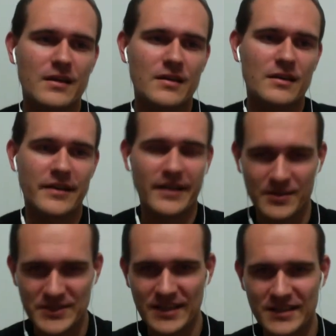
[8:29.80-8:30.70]
It
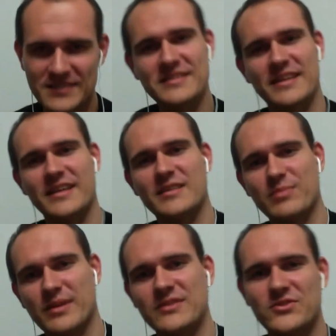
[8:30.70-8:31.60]
helps us, and
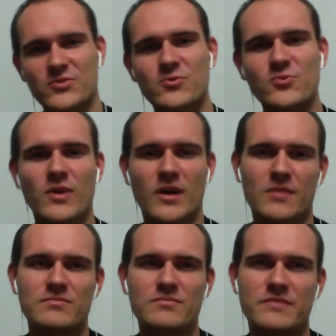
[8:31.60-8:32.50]
plus you
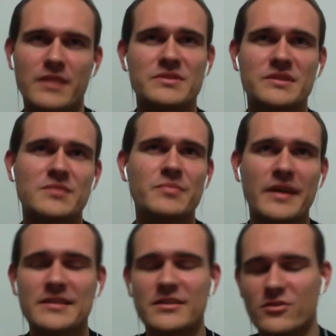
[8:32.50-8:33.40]
are then
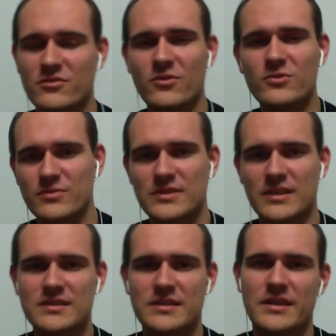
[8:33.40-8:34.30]
participating, you're voting with
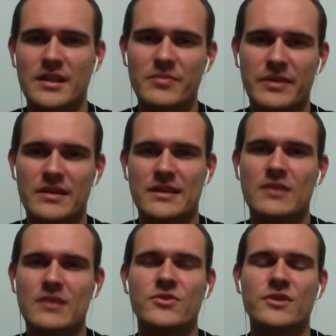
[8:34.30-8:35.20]
us and helping us
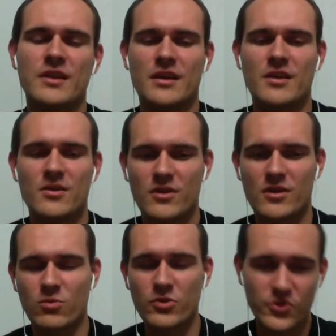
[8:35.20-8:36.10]
out
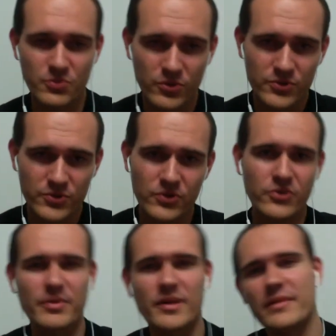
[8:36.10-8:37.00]
what to put, what to
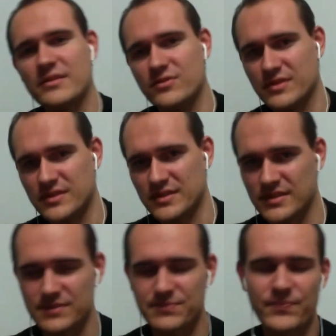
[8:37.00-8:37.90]
implement to the
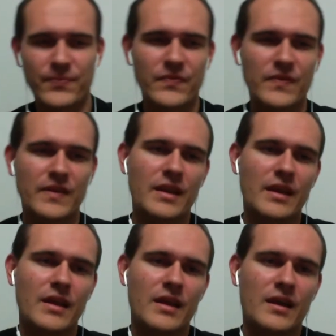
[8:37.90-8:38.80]
system.
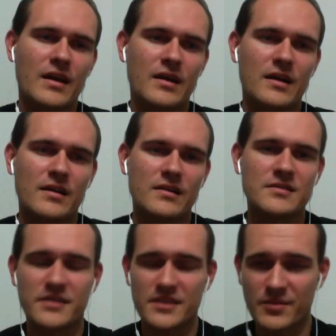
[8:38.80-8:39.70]

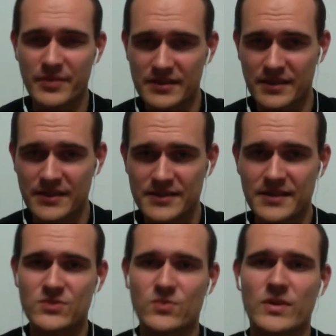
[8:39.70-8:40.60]
Concerning the beta
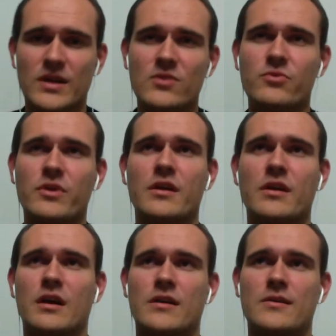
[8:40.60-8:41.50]
testing as well, we
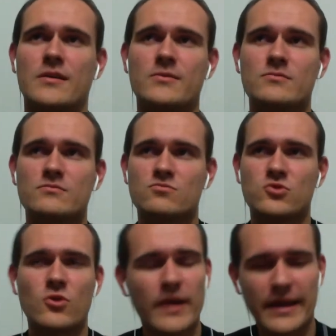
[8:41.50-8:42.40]
are
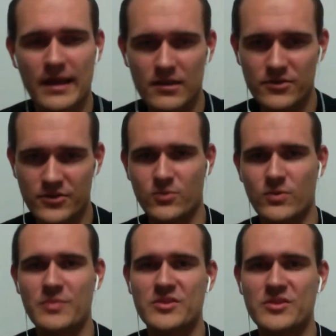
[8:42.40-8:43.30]
rolling out a new
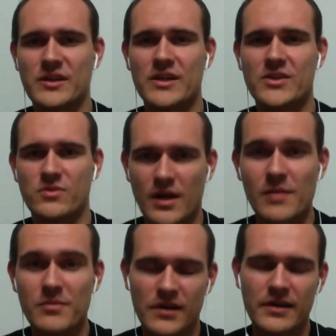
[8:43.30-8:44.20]
website.
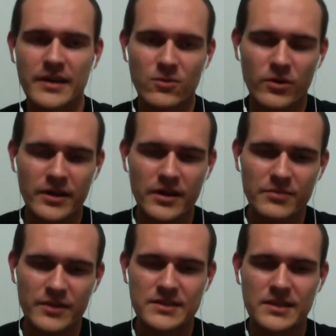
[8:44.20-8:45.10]
I'm currently working it
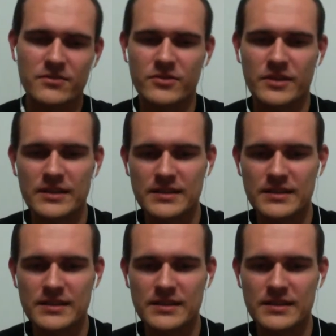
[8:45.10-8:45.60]
myself on it.